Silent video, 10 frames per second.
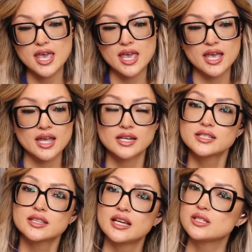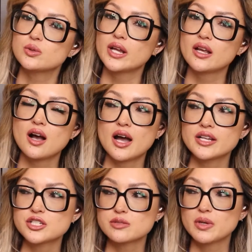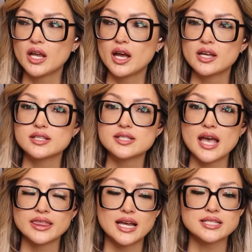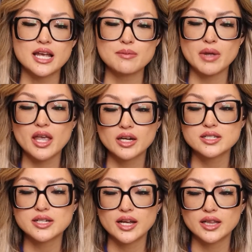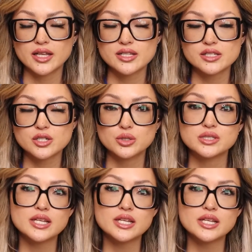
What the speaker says: and that's what I got just because at that time my hairstylist who